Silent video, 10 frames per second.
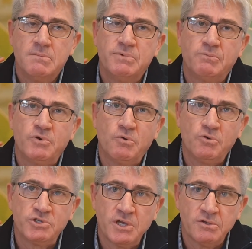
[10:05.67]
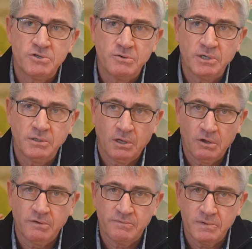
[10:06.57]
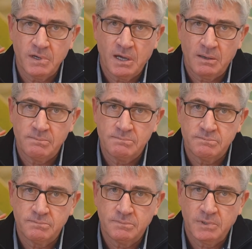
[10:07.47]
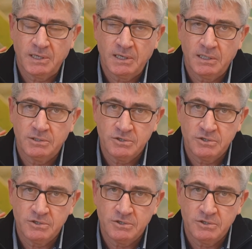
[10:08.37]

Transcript: But we're also doing a lot of